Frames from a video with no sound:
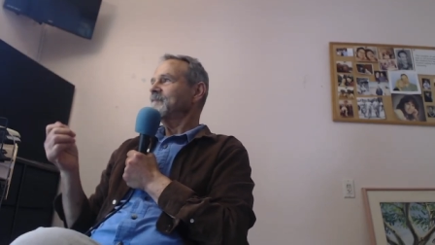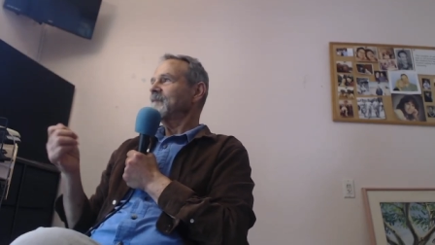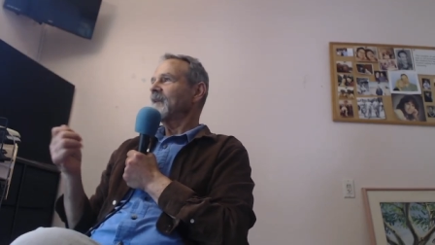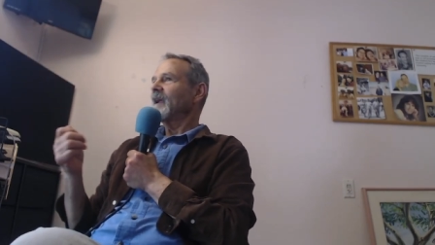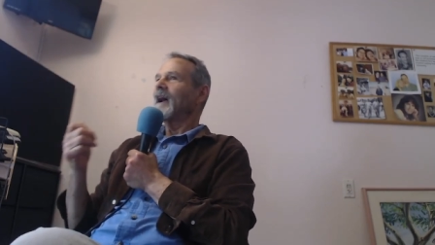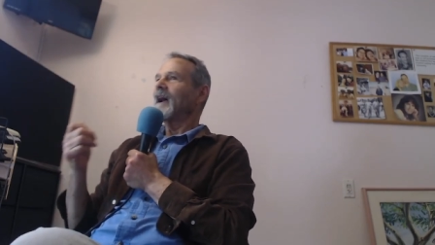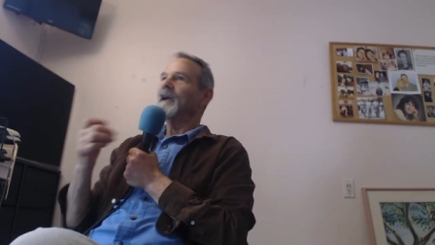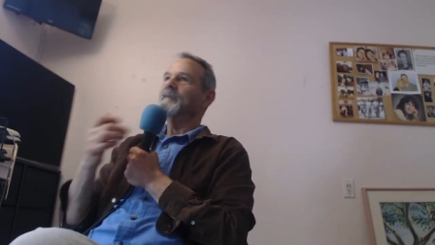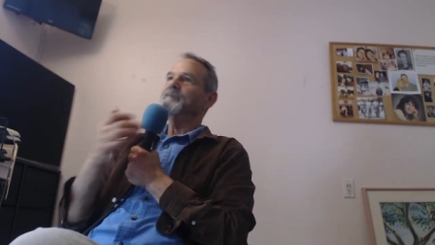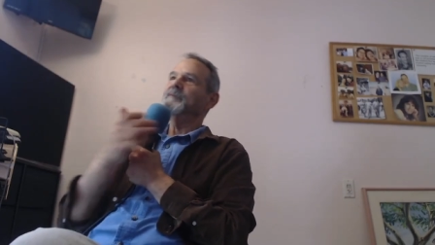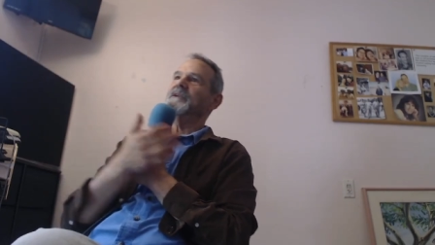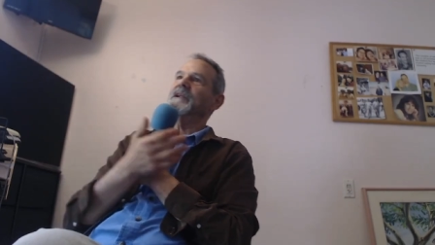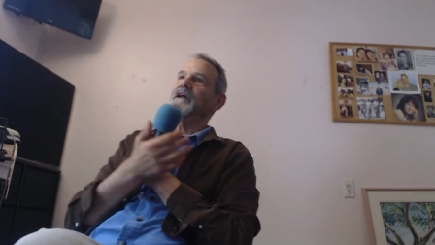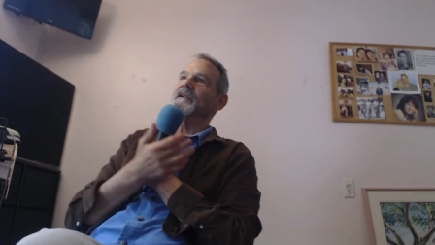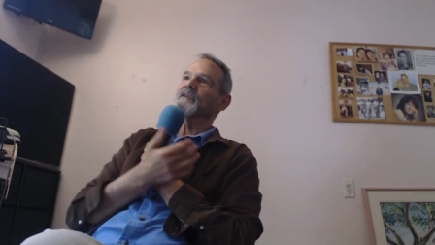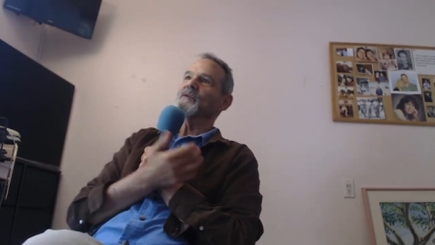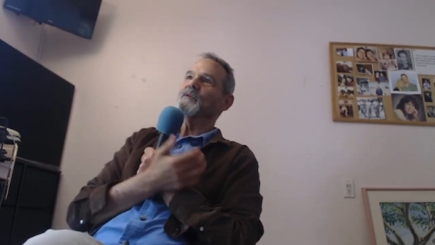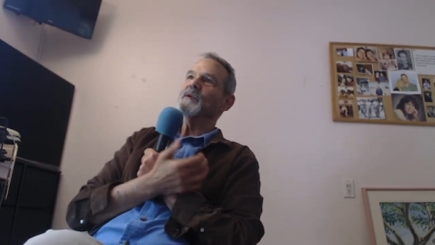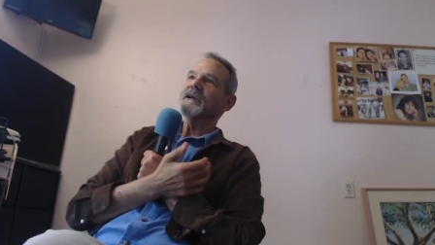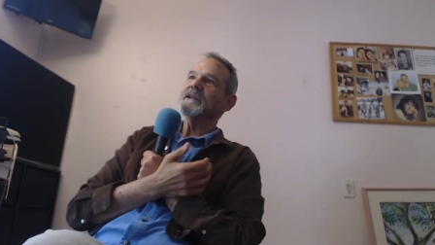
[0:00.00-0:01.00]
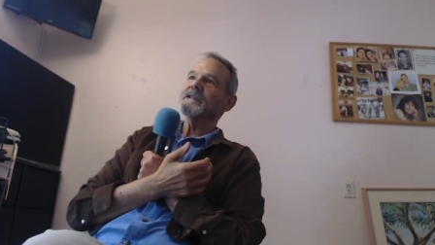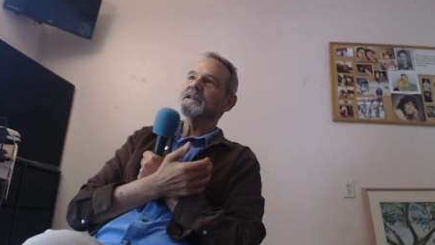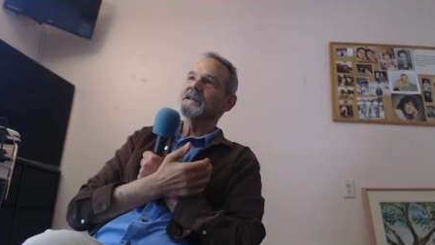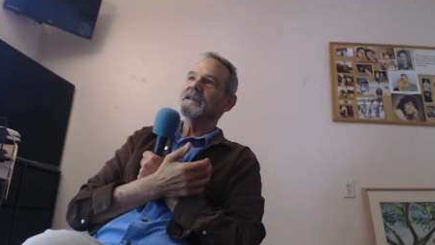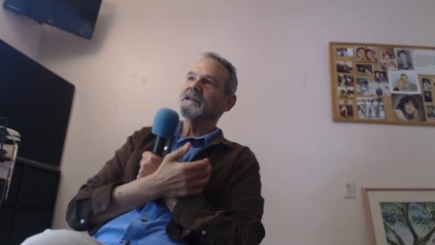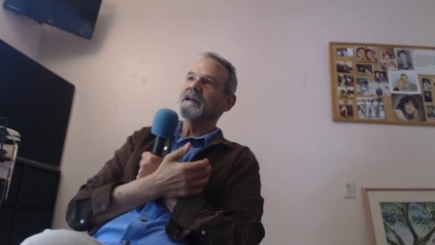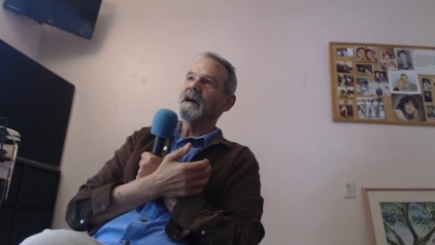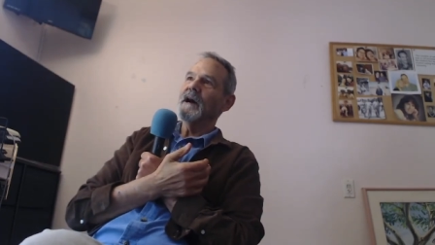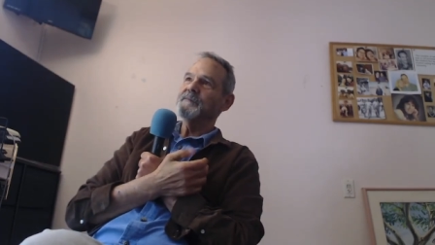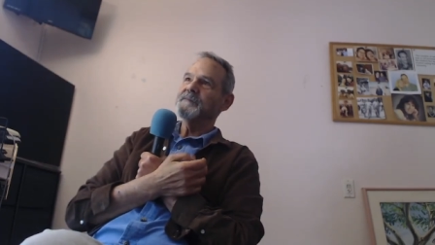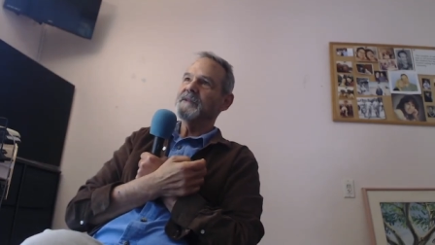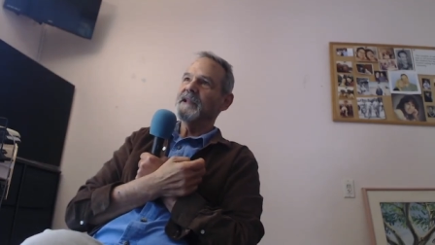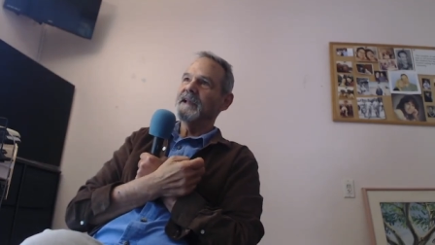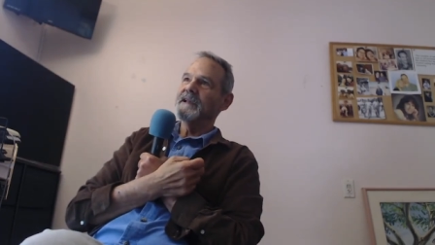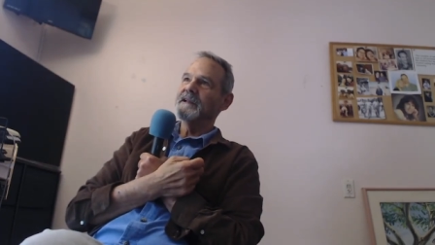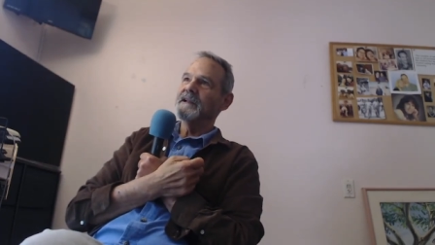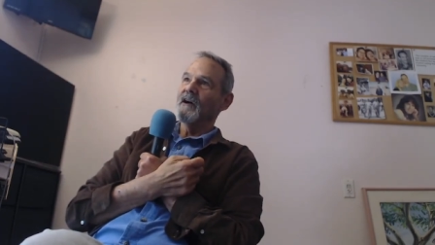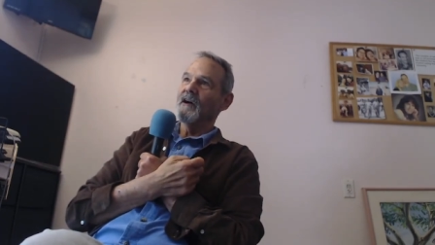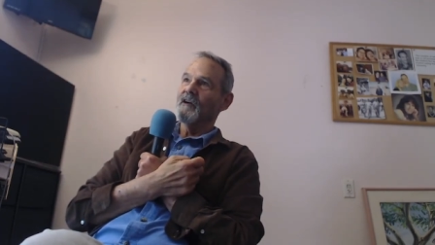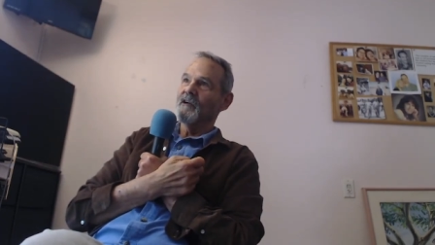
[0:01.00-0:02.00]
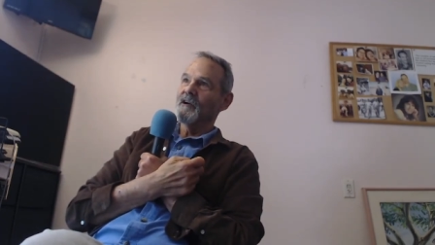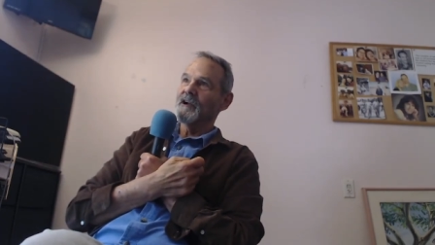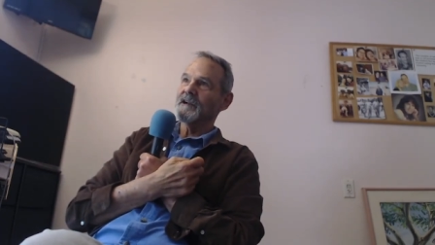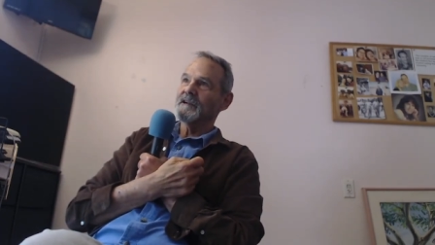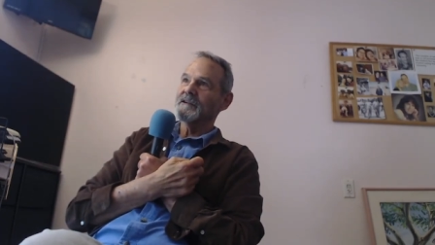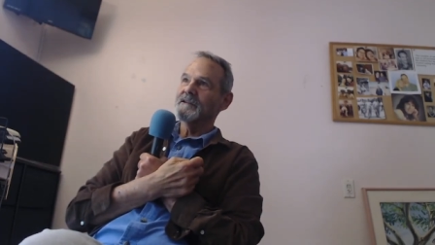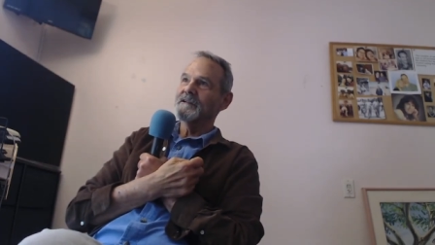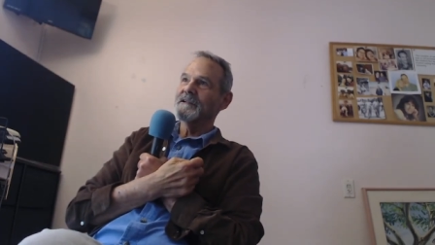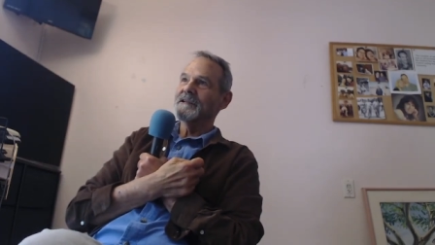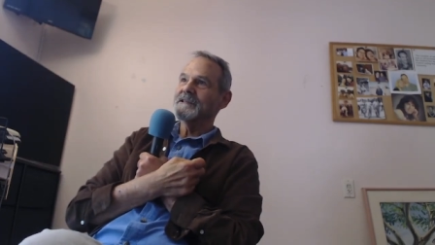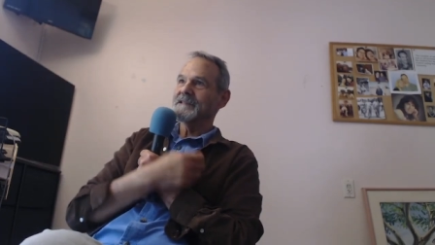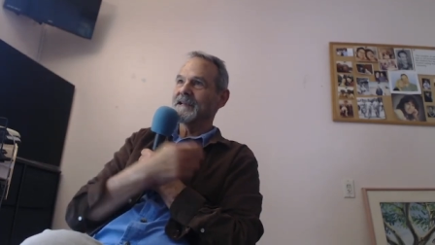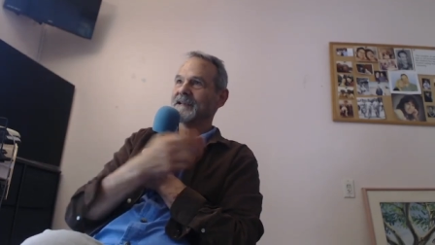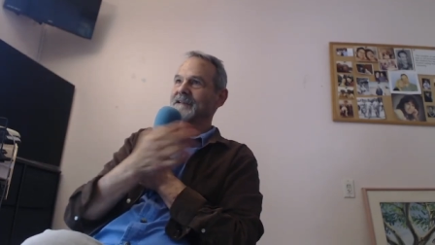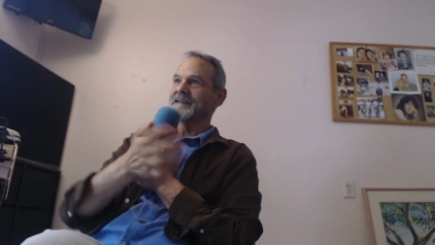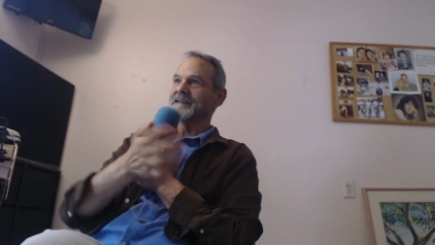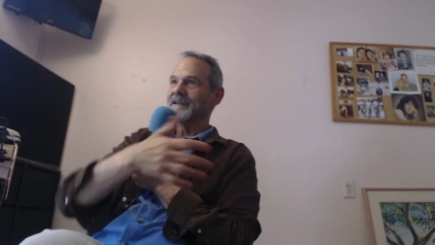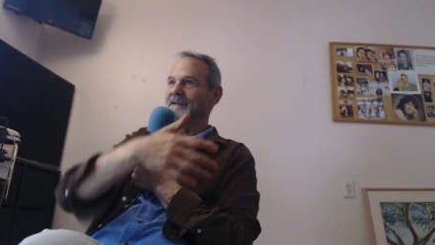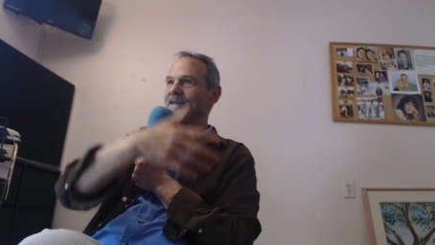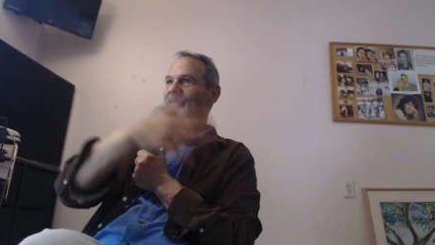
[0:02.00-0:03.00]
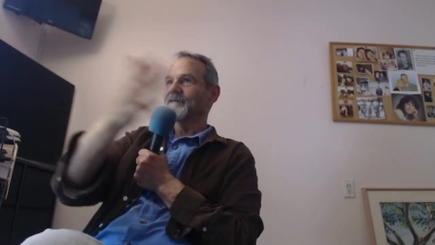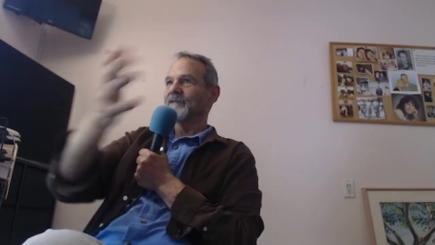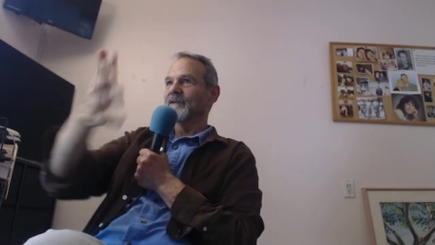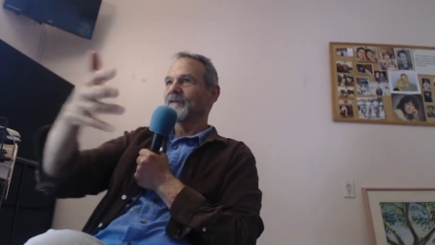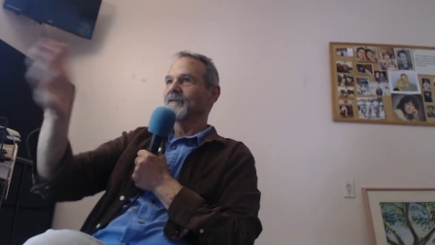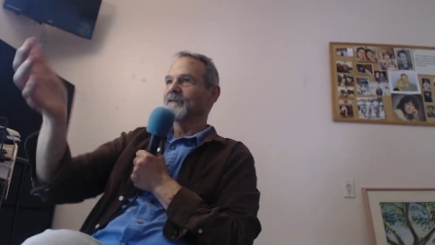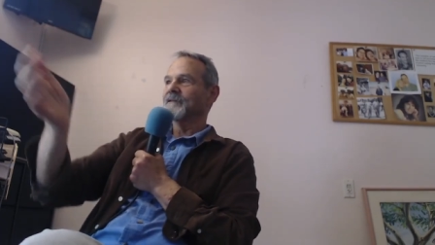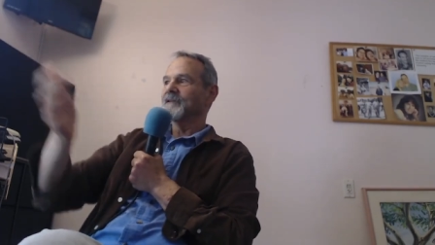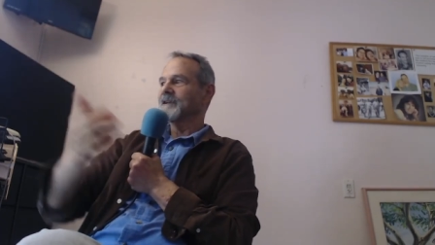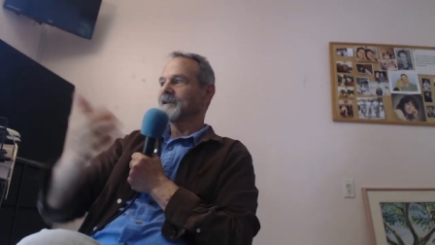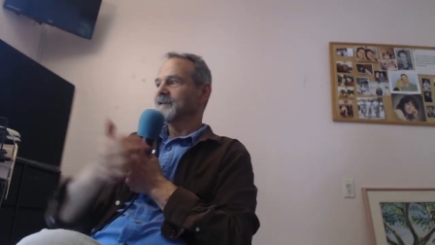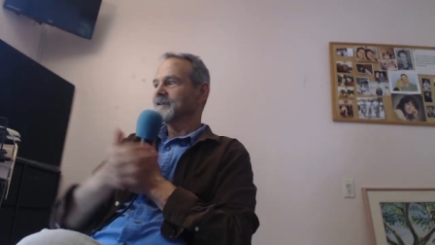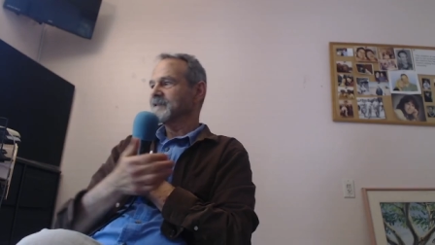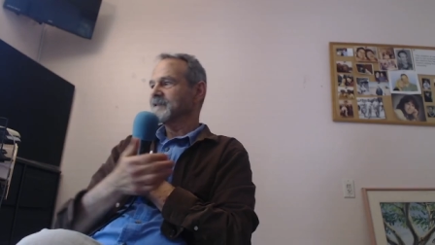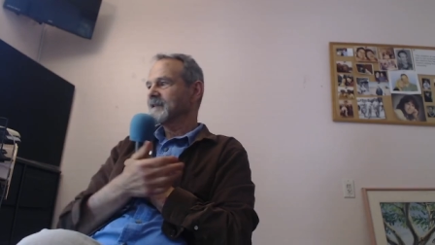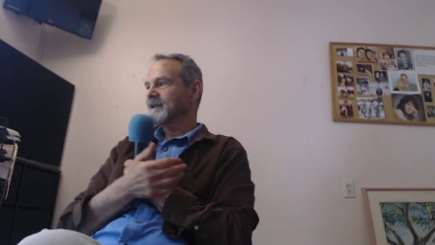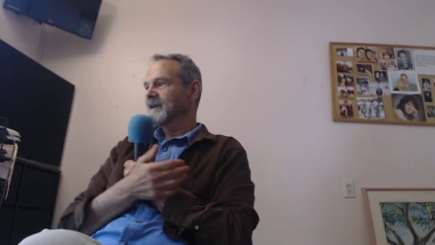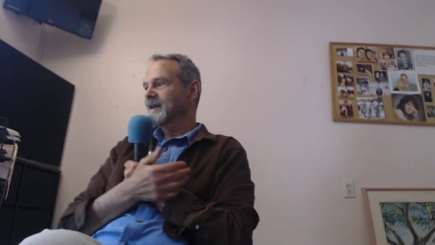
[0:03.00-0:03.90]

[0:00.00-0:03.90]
I put out a weekly update article over the years,